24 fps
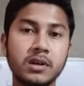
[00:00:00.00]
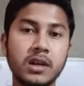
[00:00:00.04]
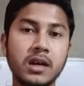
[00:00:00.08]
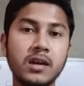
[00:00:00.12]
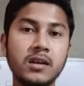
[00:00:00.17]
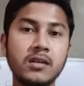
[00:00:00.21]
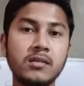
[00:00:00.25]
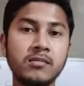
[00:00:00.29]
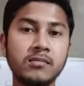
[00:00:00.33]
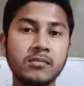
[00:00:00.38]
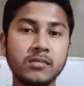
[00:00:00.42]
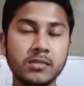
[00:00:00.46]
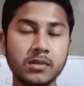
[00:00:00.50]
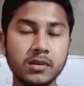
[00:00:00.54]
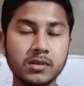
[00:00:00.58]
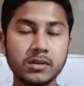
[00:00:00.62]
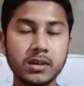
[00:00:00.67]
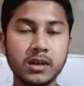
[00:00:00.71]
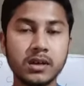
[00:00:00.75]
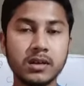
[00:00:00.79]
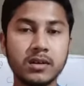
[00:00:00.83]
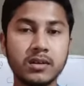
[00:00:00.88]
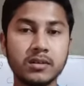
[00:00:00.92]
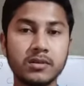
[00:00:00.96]
Then
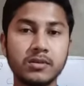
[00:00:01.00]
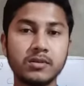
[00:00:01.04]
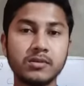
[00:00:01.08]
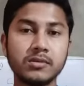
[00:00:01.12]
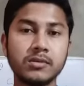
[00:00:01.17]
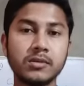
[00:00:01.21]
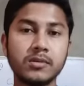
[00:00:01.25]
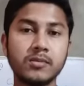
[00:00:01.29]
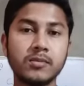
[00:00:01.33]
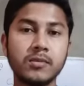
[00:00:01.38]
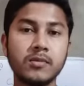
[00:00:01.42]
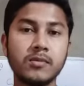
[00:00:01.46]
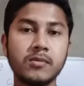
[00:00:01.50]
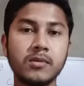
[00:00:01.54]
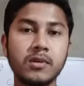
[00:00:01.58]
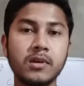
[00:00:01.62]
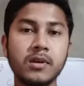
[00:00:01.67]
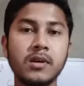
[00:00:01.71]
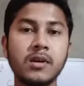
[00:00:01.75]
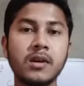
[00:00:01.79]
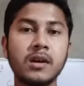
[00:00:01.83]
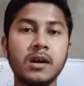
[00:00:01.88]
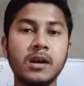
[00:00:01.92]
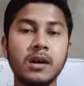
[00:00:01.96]
scientists also be
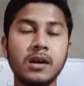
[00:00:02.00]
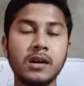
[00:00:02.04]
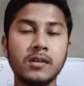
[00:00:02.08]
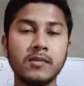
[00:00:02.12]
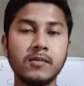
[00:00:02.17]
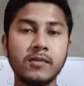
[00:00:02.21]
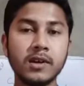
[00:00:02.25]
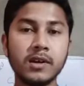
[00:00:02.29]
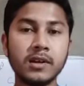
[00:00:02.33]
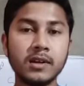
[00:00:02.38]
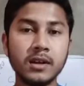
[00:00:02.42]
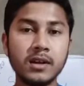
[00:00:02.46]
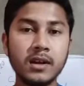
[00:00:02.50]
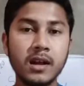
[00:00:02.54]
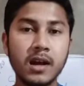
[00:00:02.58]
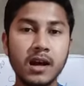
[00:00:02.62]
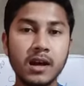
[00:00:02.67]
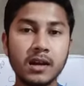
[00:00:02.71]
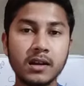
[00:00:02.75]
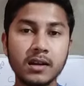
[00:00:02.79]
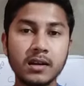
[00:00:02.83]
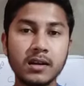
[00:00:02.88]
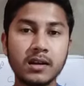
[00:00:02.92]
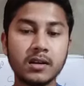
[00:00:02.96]
invented
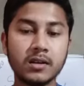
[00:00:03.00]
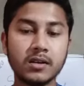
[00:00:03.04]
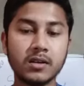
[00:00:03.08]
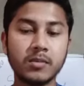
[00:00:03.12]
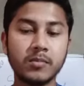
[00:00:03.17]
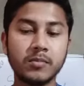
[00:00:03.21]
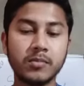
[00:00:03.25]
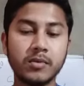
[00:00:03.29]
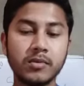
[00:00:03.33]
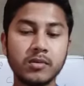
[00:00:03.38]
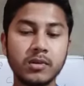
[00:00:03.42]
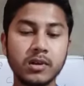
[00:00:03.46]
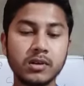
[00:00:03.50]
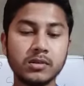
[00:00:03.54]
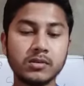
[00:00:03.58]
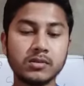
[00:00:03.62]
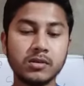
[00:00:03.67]
another computer.